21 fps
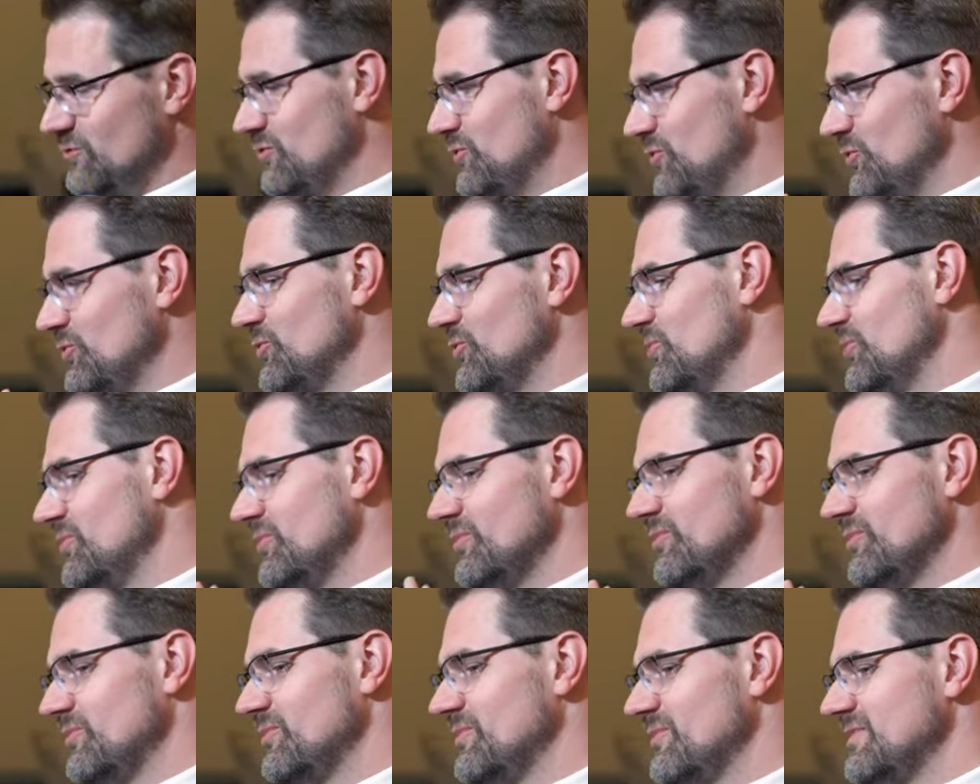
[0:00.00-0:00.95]
doom
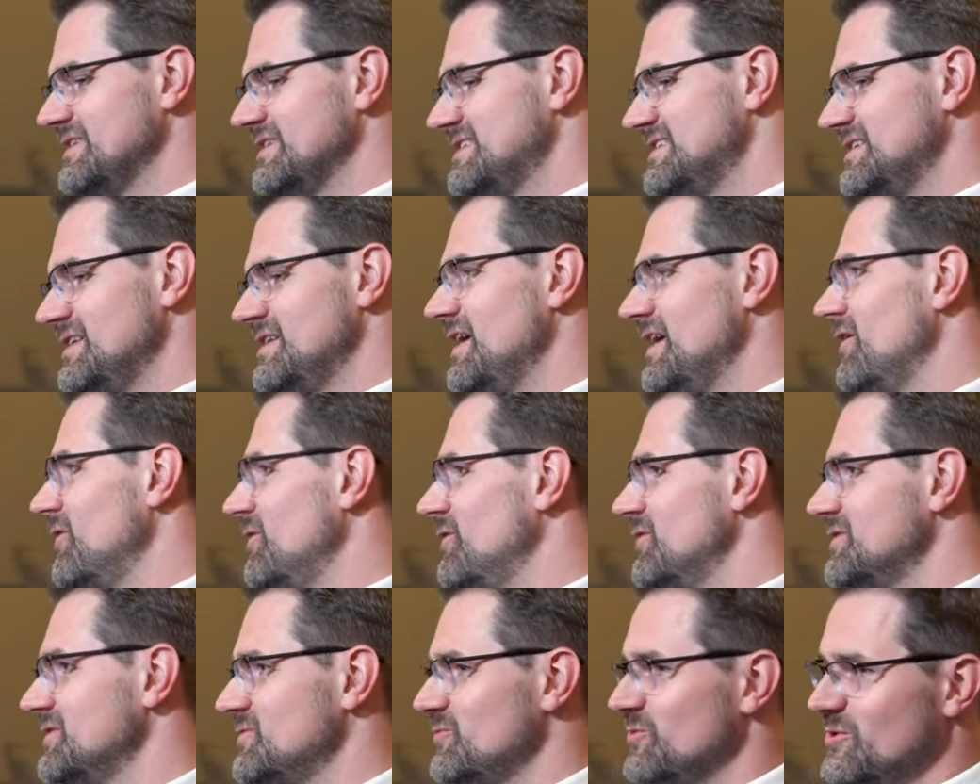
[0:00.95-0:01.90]

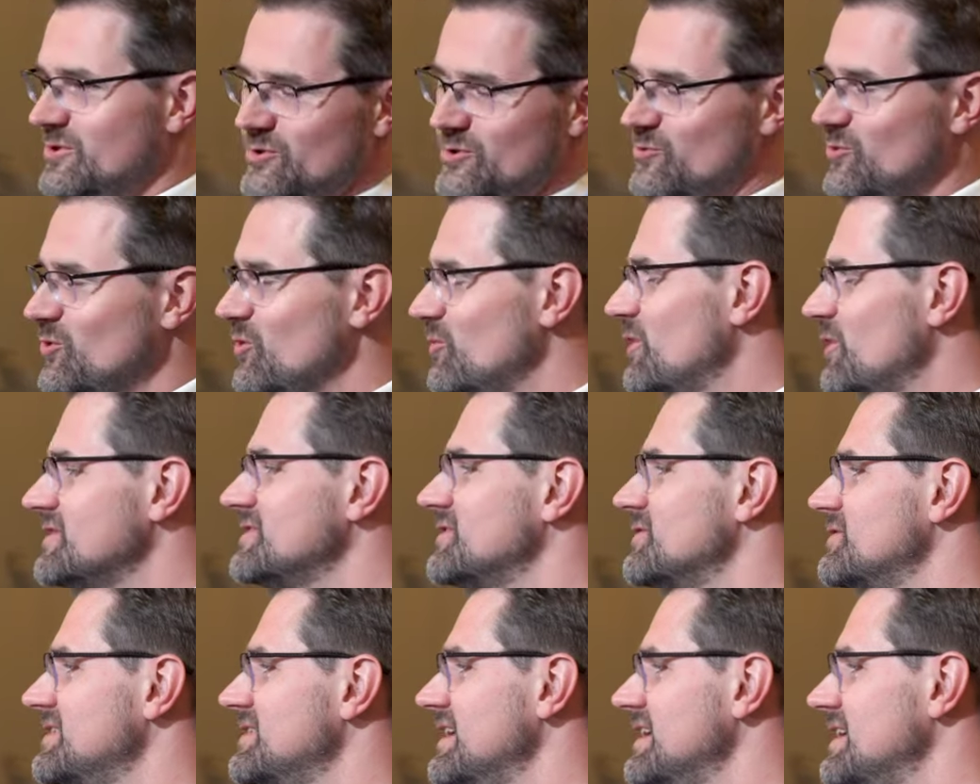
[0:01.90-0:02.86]
scenarios where the robots
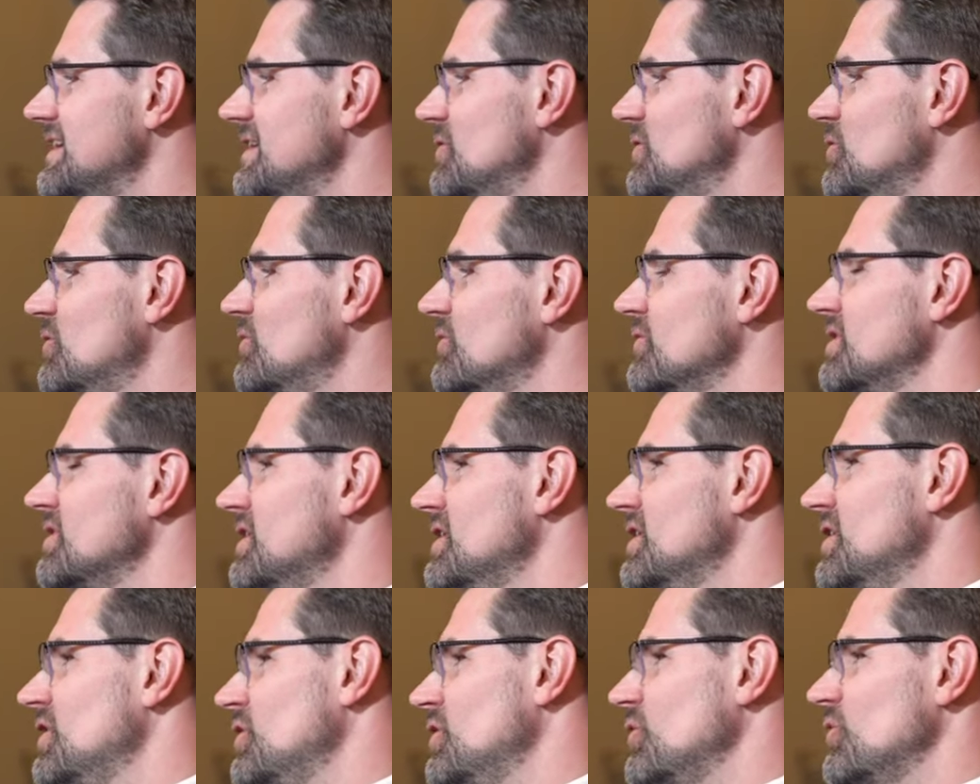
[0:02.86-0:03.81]
are taking over.
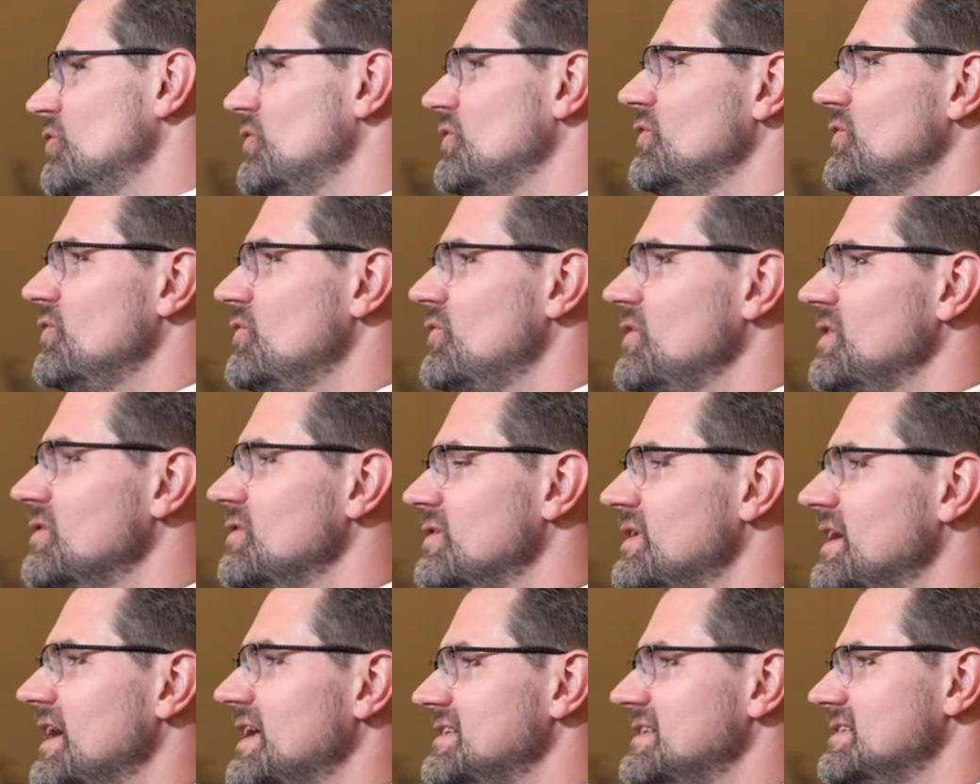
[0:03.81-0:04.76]
Or do you feel
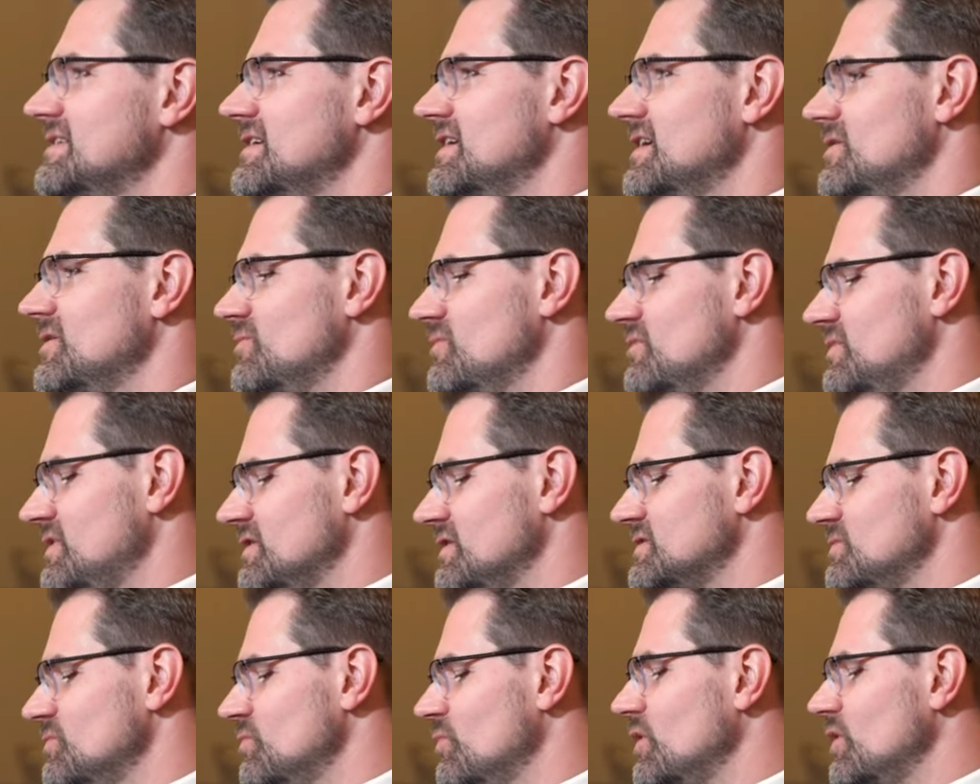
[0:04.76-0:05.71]
that
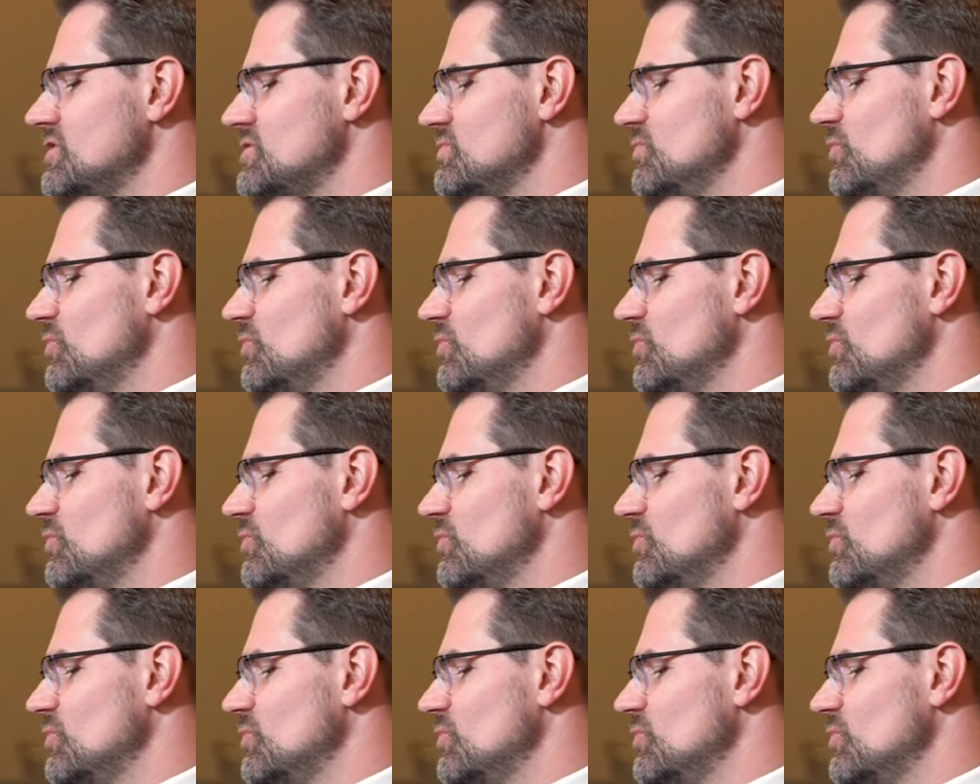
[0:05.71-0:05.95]
there's much